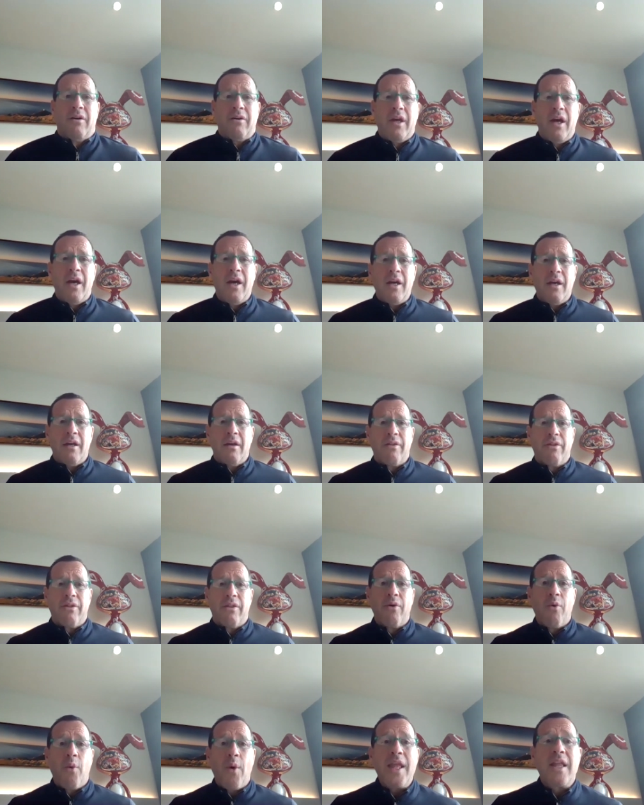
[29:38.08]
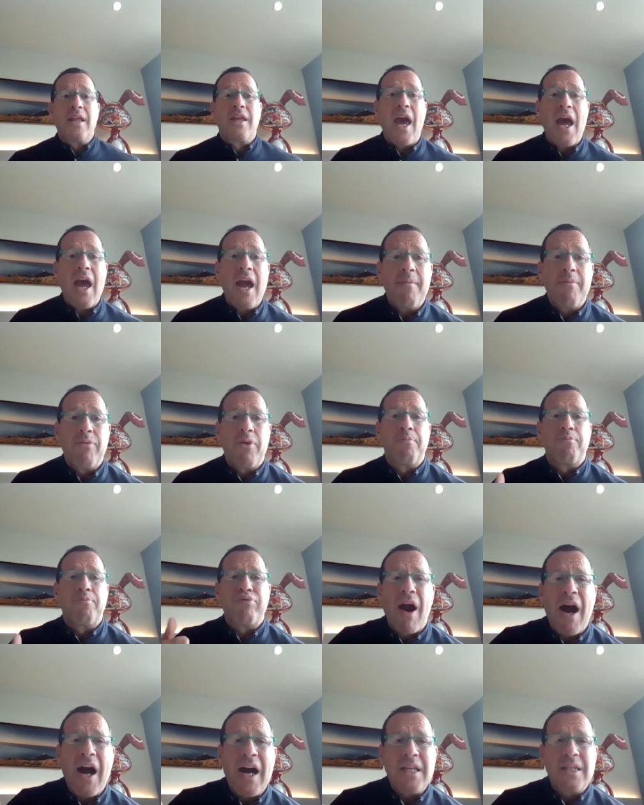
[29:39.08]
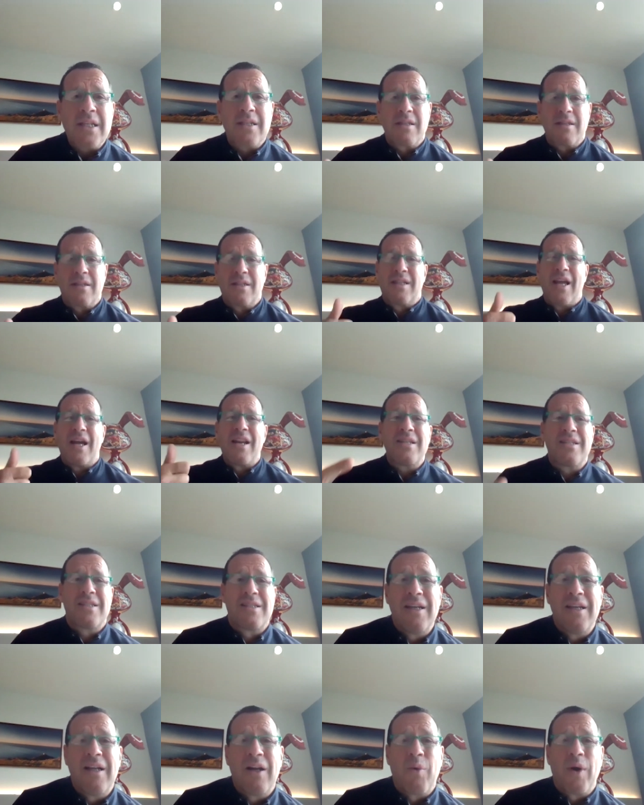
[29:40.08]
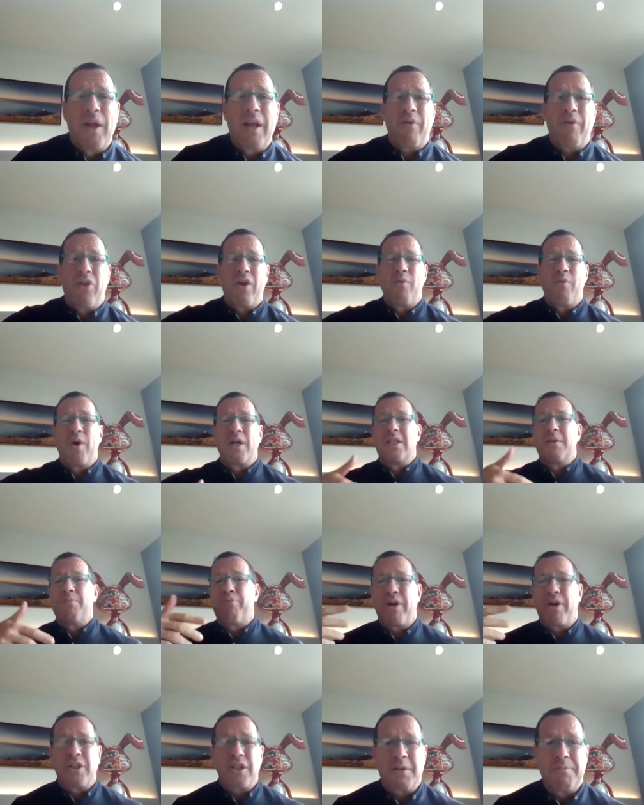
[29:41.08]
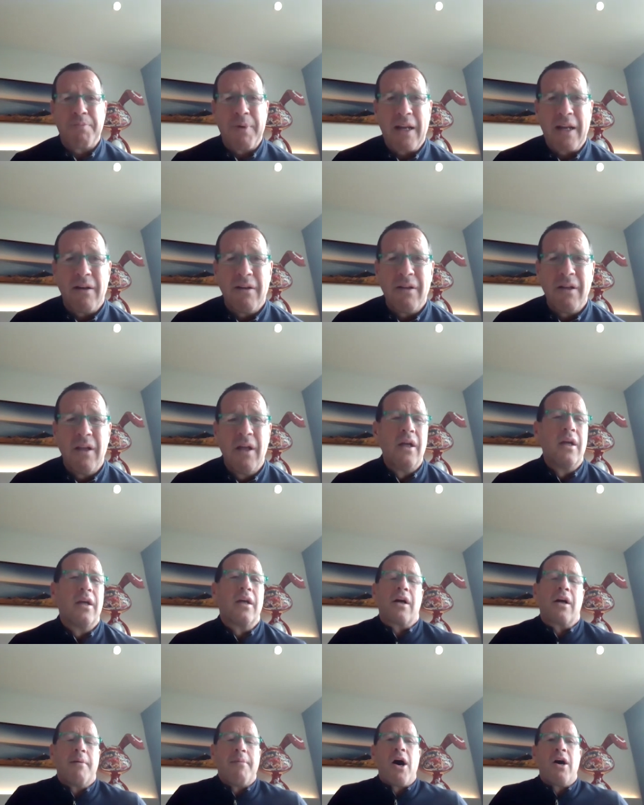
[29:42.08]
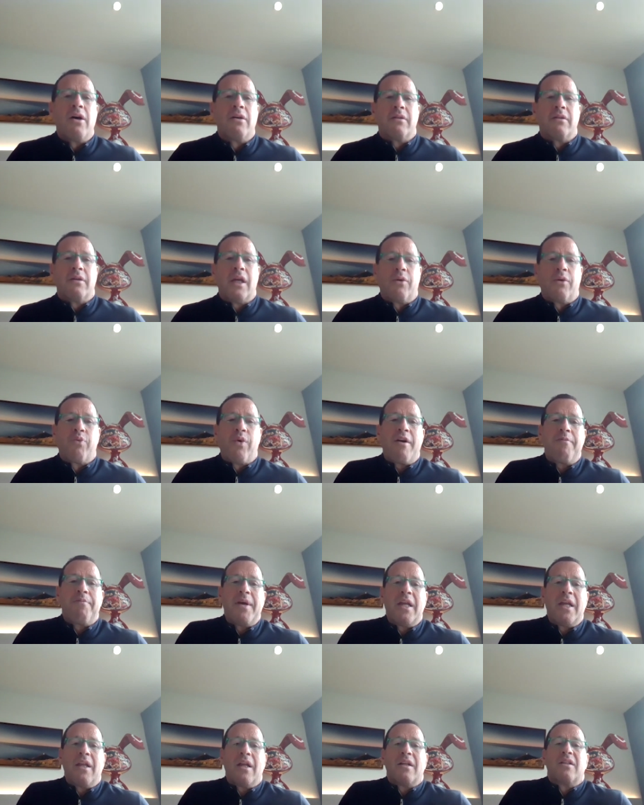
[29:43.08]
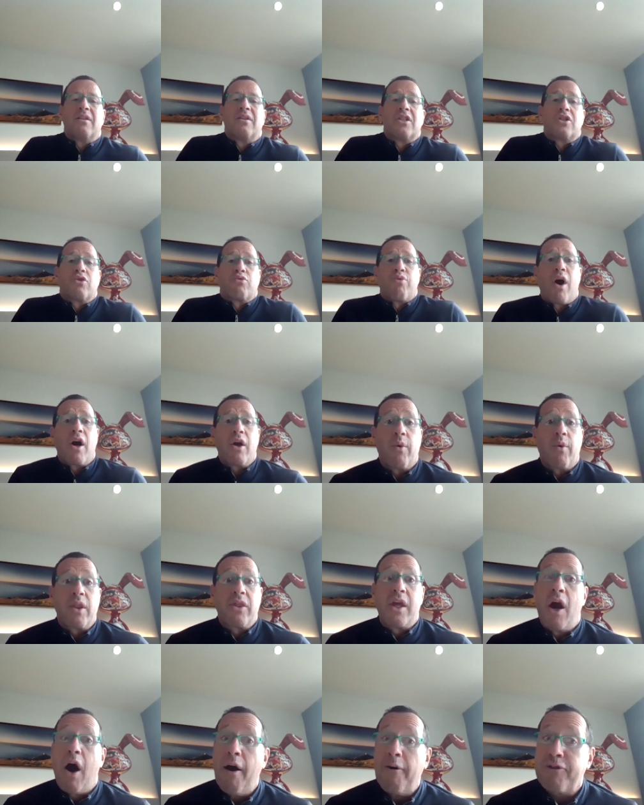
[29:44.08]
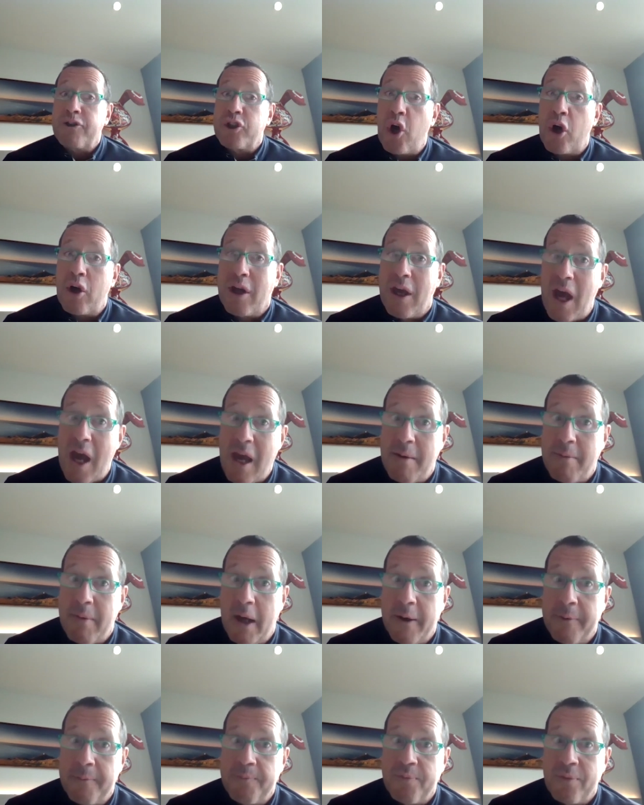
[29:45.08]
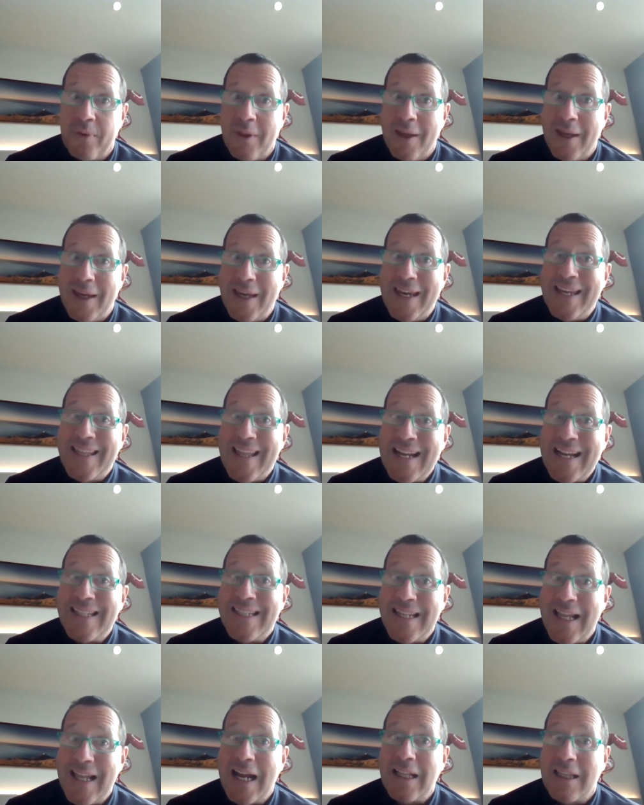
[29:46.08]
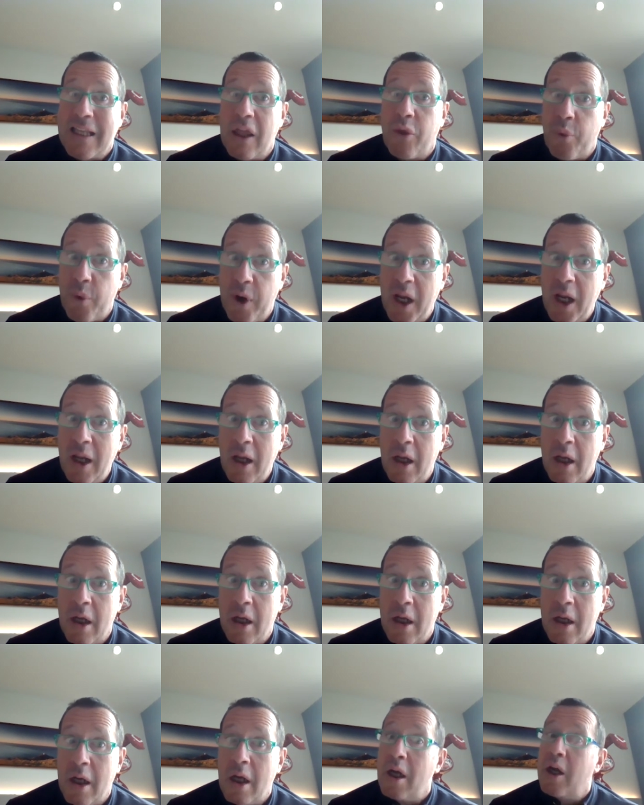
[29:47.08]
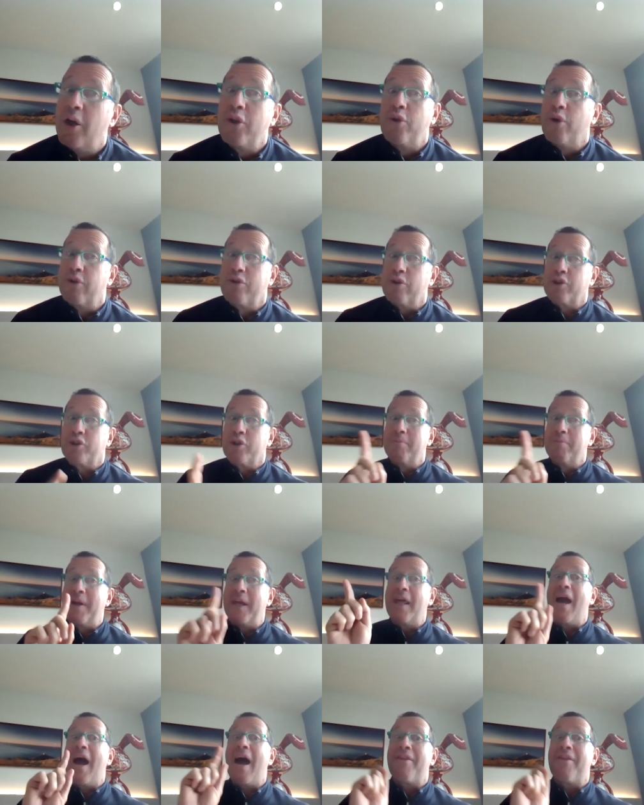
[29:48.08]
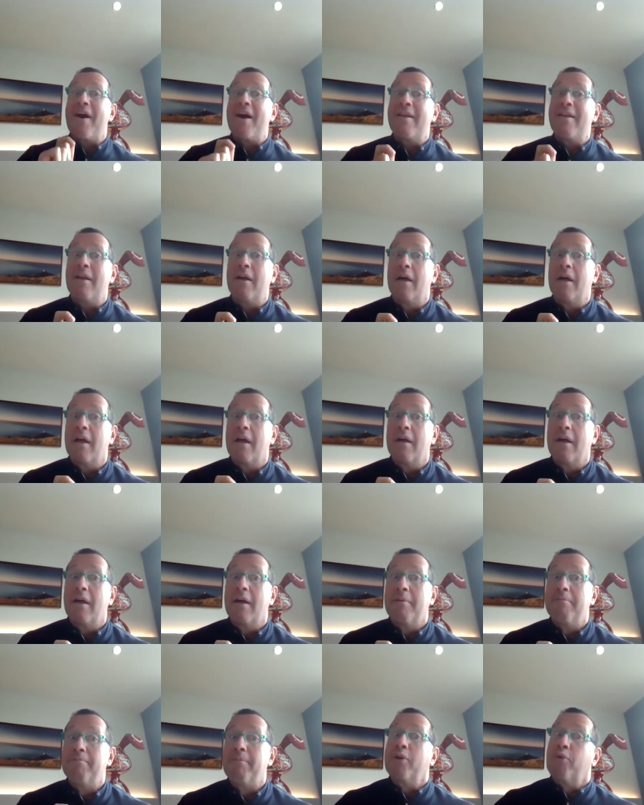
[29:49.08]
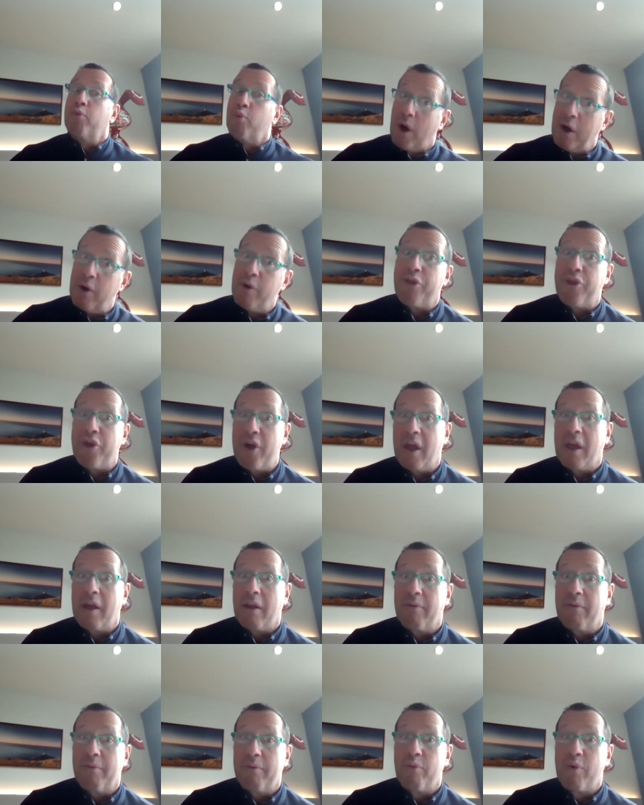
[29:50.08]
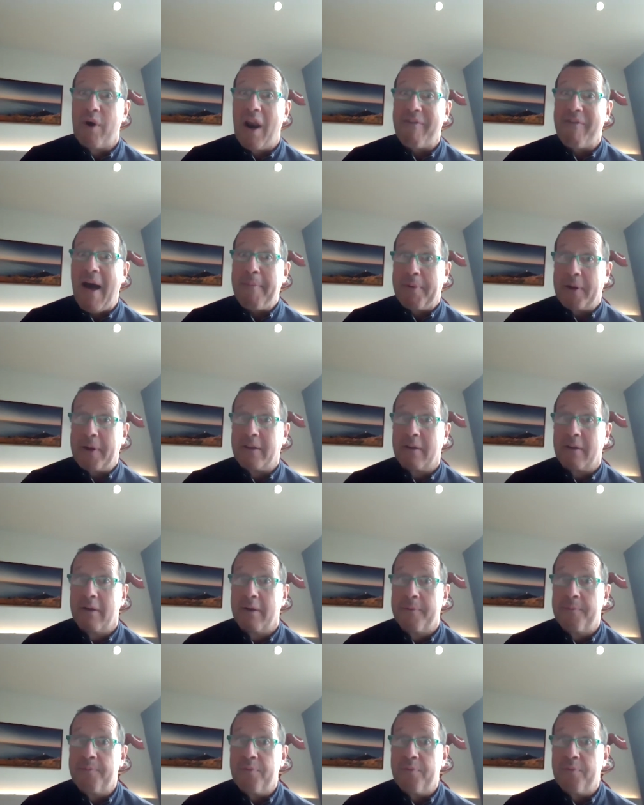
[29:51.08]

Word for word: Okay, the way it came, the price, Celestial, when everything was in precious metal. Come on, it would have been destroyed when the offshore came in 1993. Yeah. No social media then, but what do you think it would have happened?